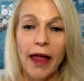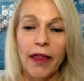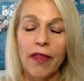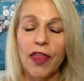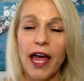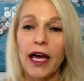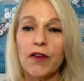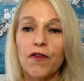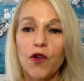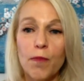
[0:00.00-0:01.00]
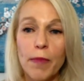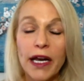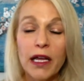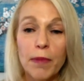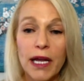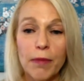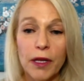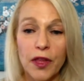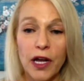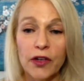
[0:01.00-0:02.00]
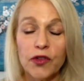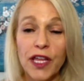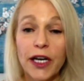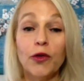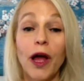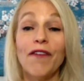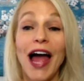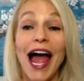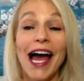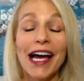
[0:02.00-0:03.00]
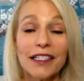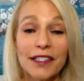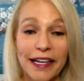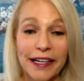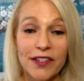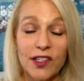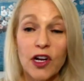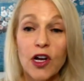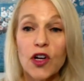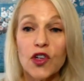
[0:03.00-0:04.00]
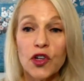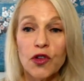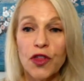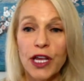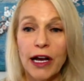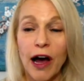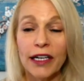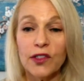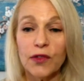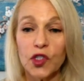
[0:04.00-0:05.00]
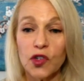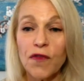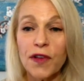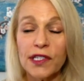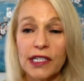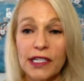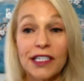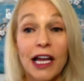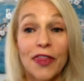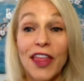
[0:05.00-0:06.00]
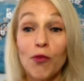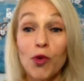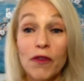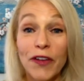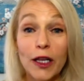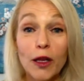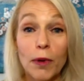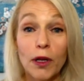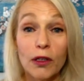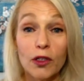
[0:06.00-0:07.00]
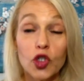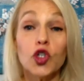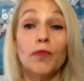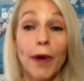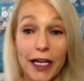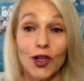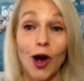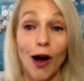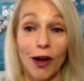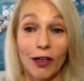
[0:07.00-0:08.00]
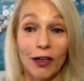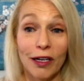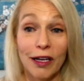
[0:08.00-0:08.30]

And that for many people in the country, they don't have access to the kinds of services that were available to my dog.